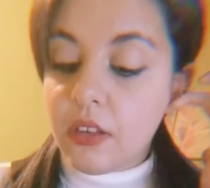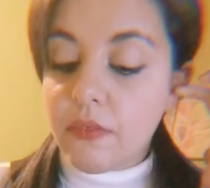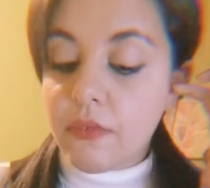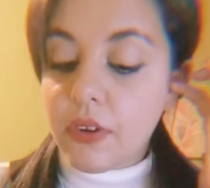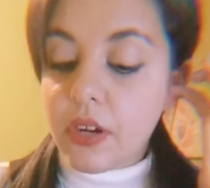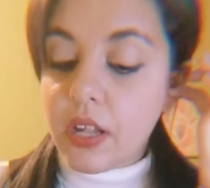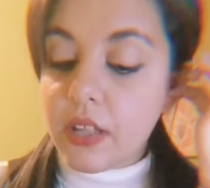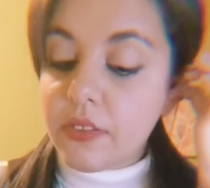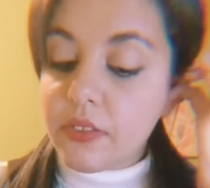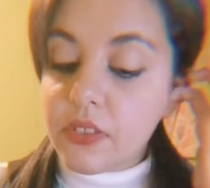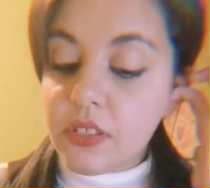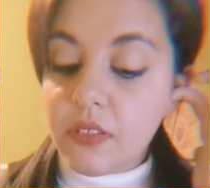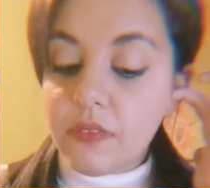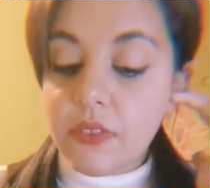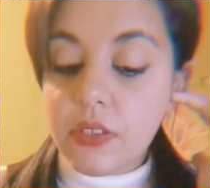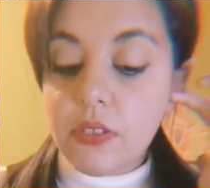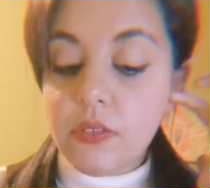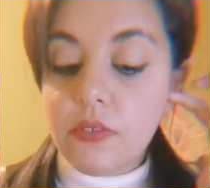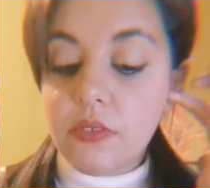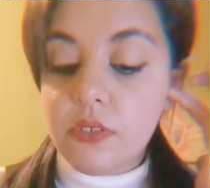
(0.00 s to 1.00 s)
For others
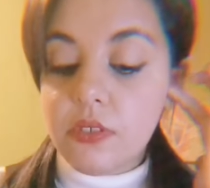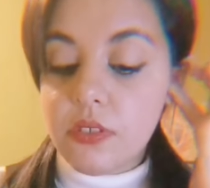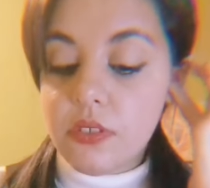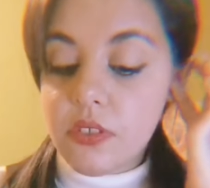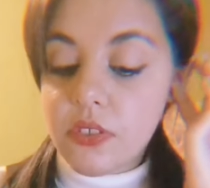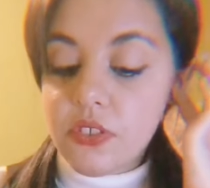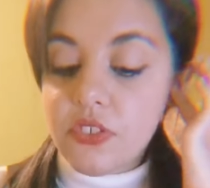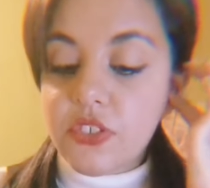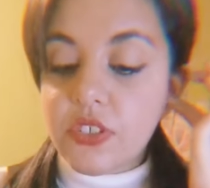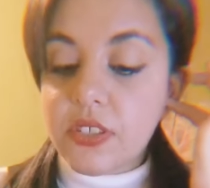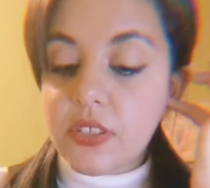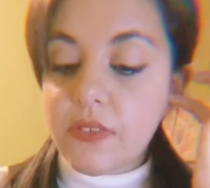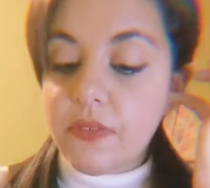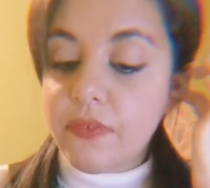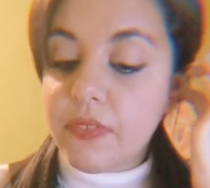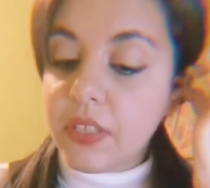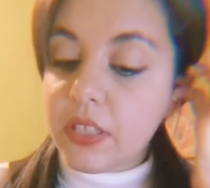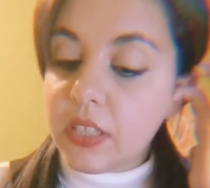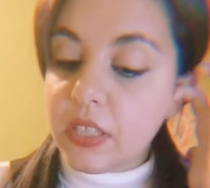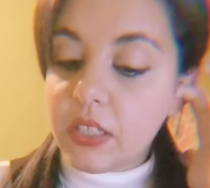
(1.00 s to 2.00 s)
of you, there's just a
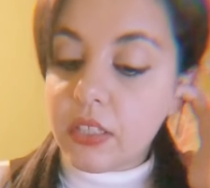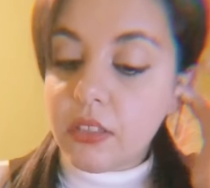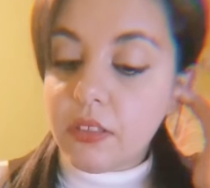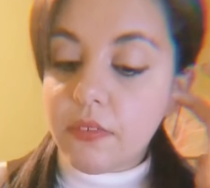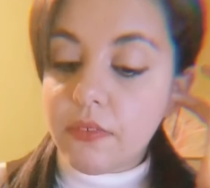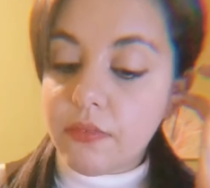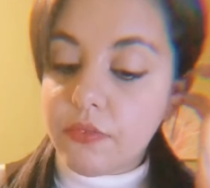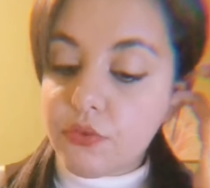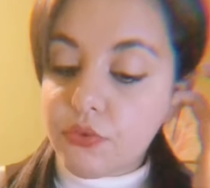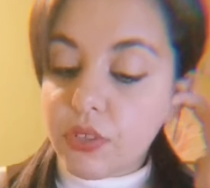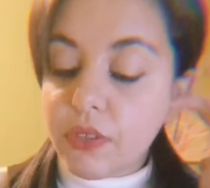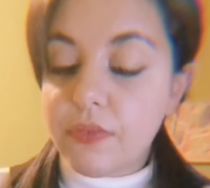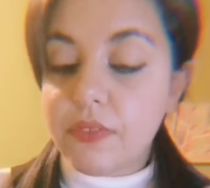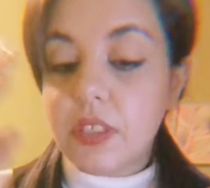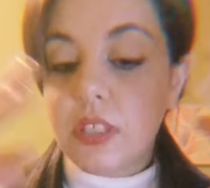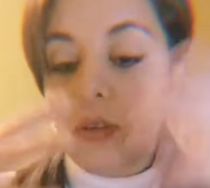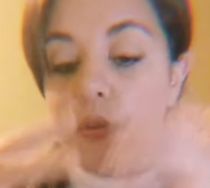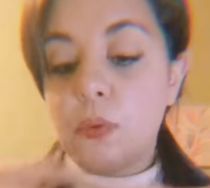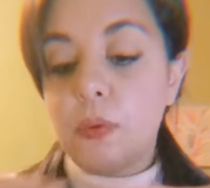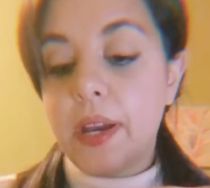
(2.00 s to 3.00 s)
feeling of
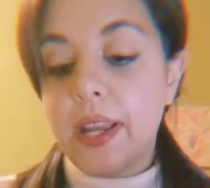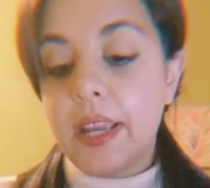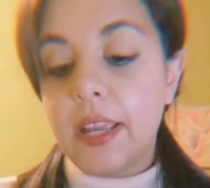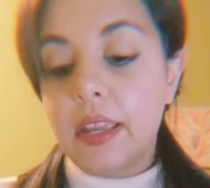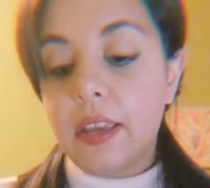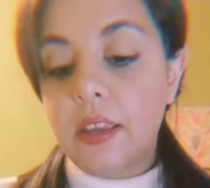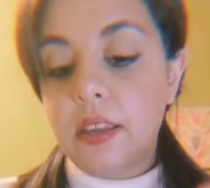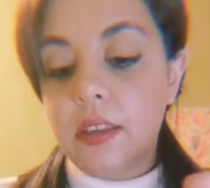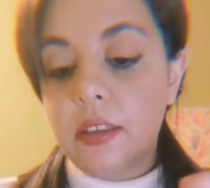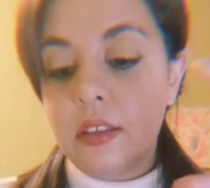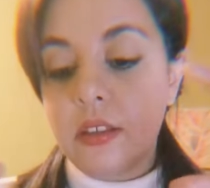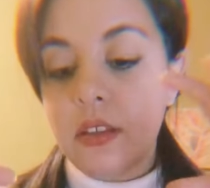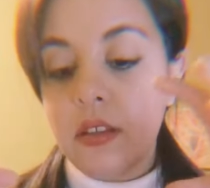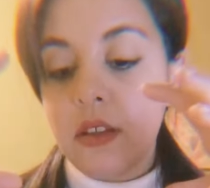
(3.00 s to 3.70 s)
drifting away